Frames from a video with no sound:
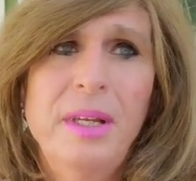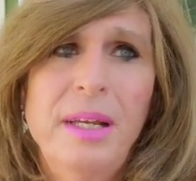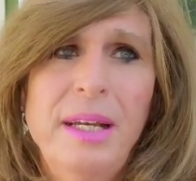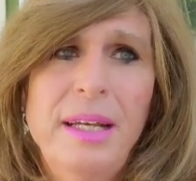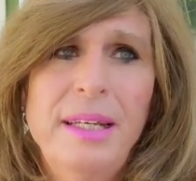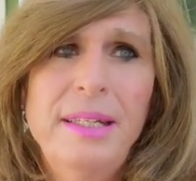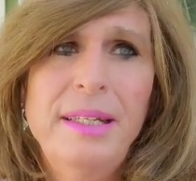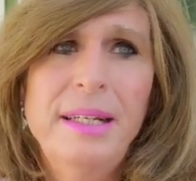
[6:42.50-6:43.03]

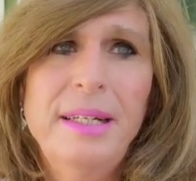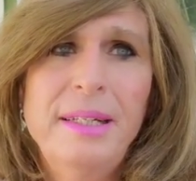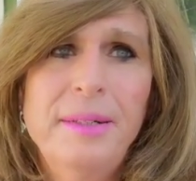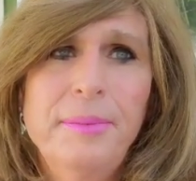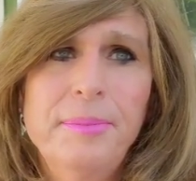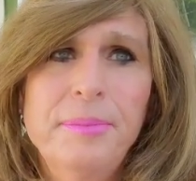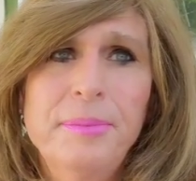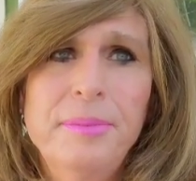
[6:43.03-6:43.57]
And
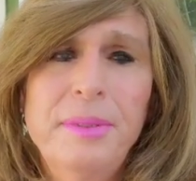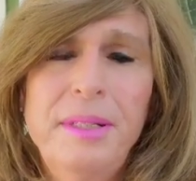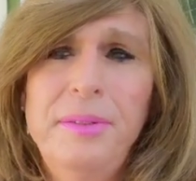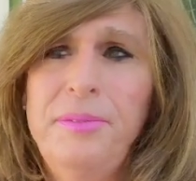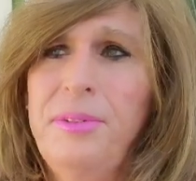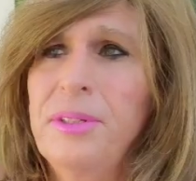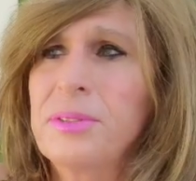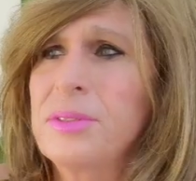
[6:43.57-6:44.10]
um, he
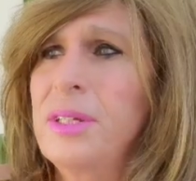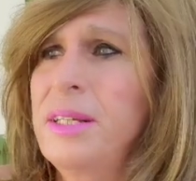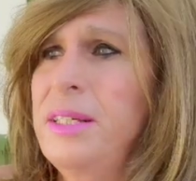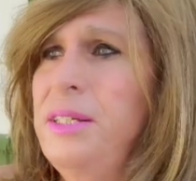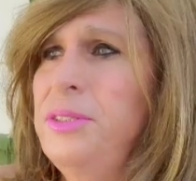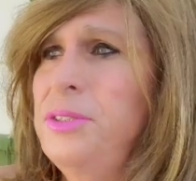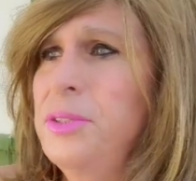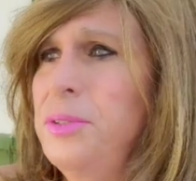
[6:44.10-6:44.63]
feels like
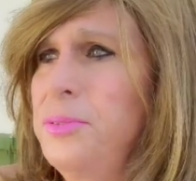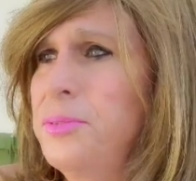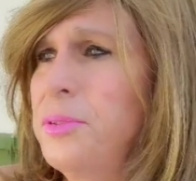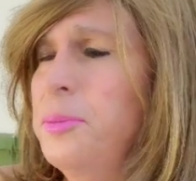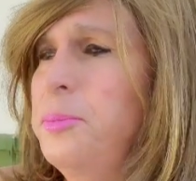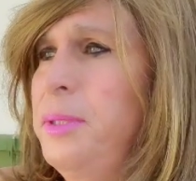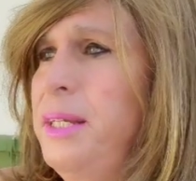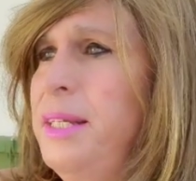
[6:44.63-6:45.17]
he should
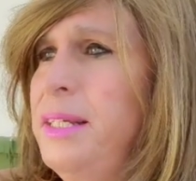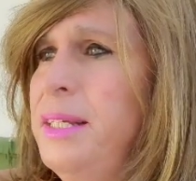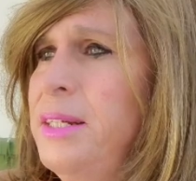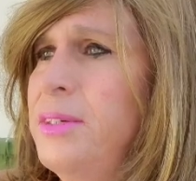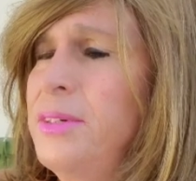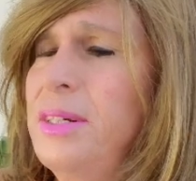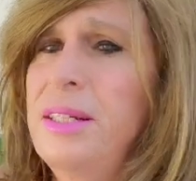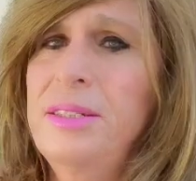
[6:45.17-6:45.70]
for being
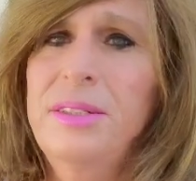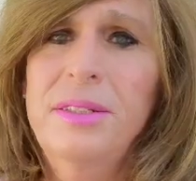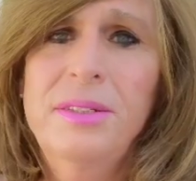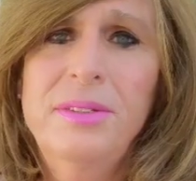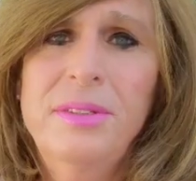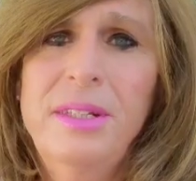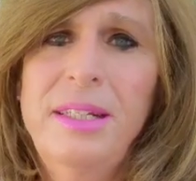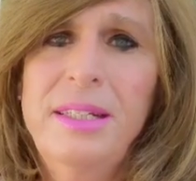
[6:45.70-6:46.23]
here, and that's a
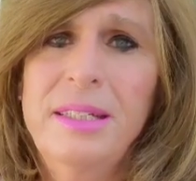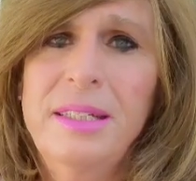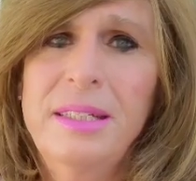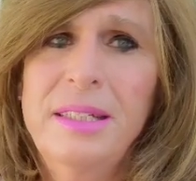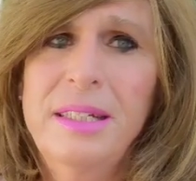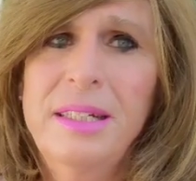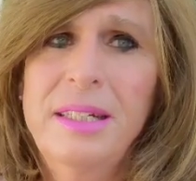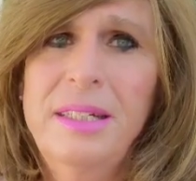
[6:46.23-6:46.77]
good thing,
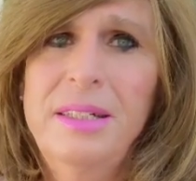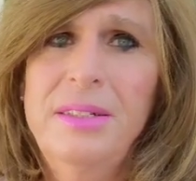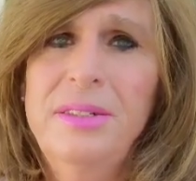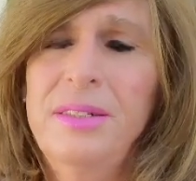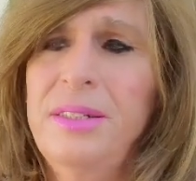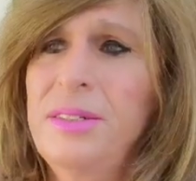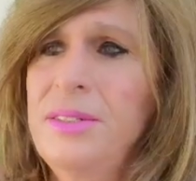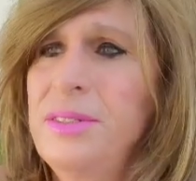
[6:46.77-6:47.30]
you know.
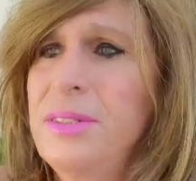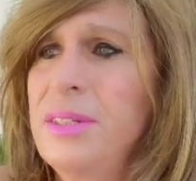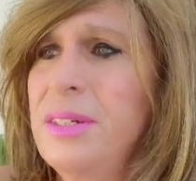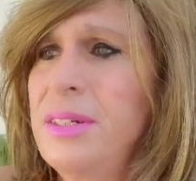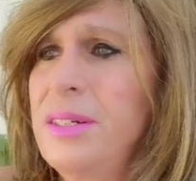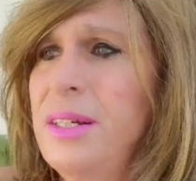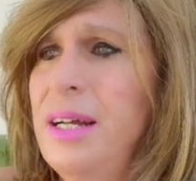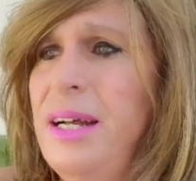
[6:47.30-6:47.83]
And it's
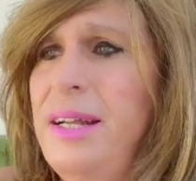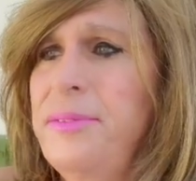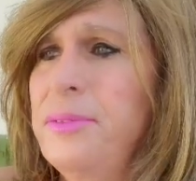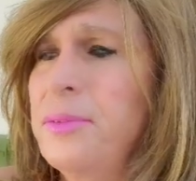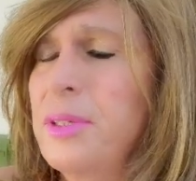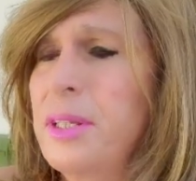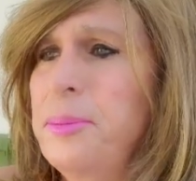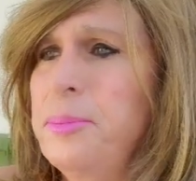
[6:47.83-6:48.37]
uh, I
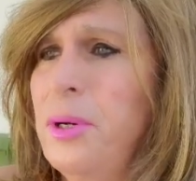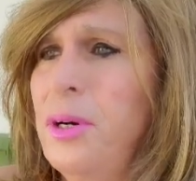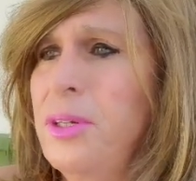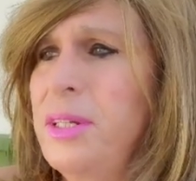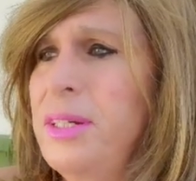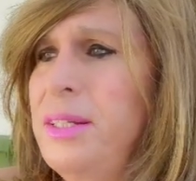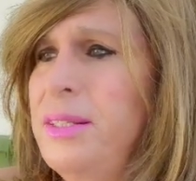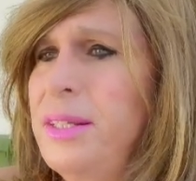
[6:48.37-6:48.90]
haven't really
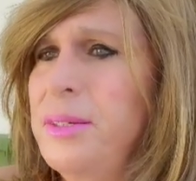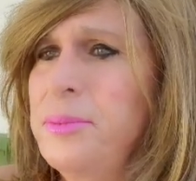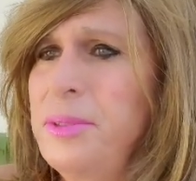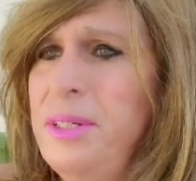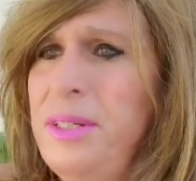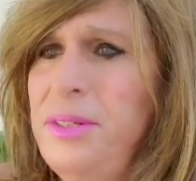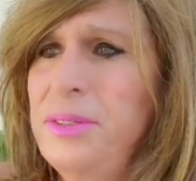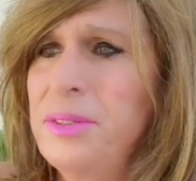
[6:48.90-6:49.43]
bought anything when
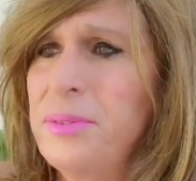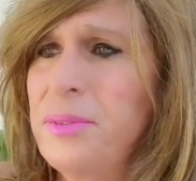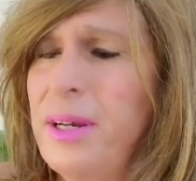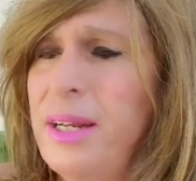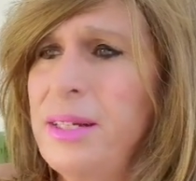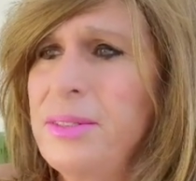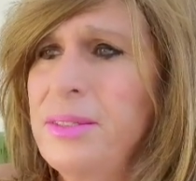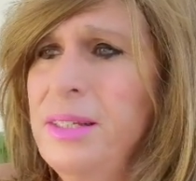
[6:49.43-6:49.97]
he's
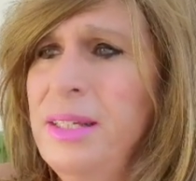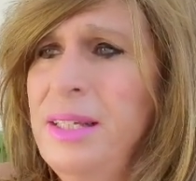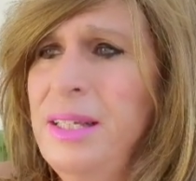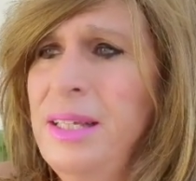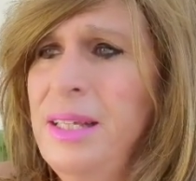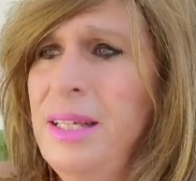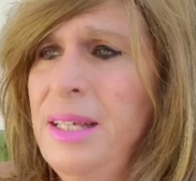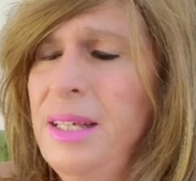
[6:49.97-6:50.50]
around
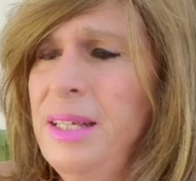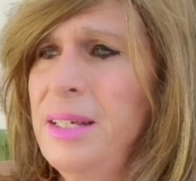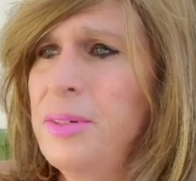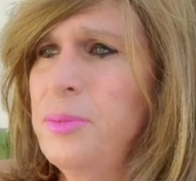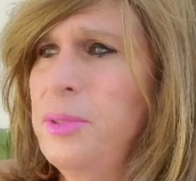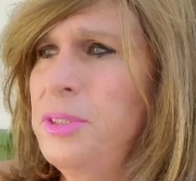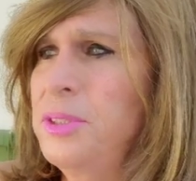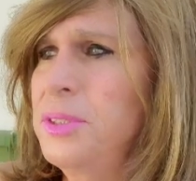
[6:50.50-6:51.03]

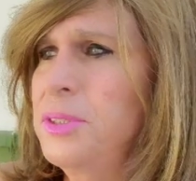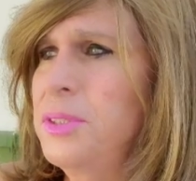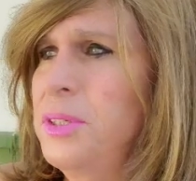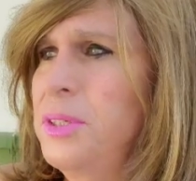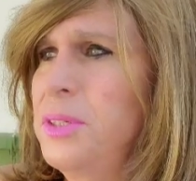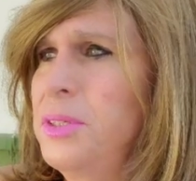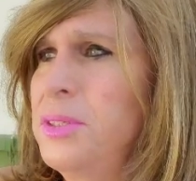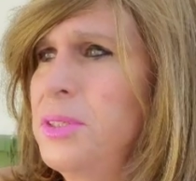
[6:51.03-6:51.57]
which is
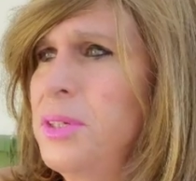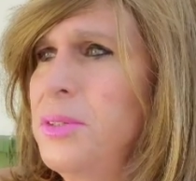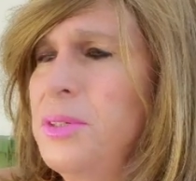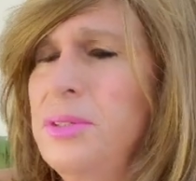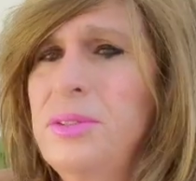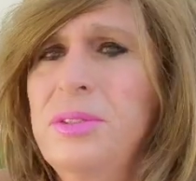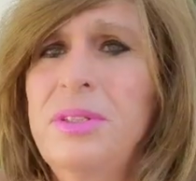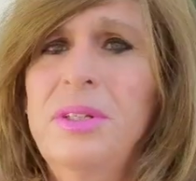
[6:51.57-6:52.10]
good. So
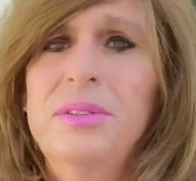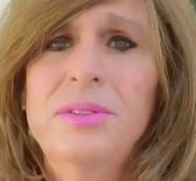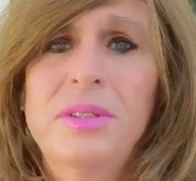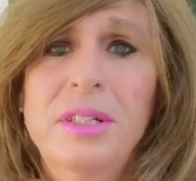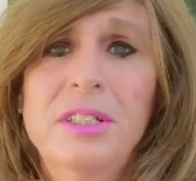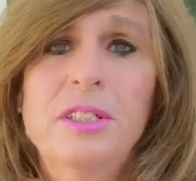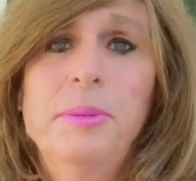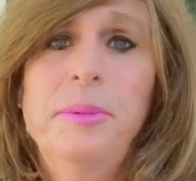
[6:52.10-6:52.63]
there's there's
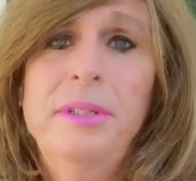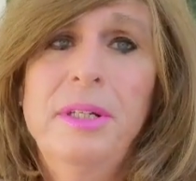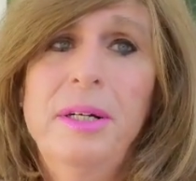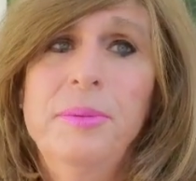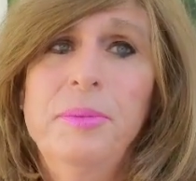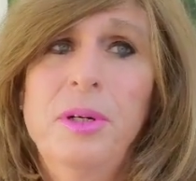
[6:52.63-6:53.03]
things to be done.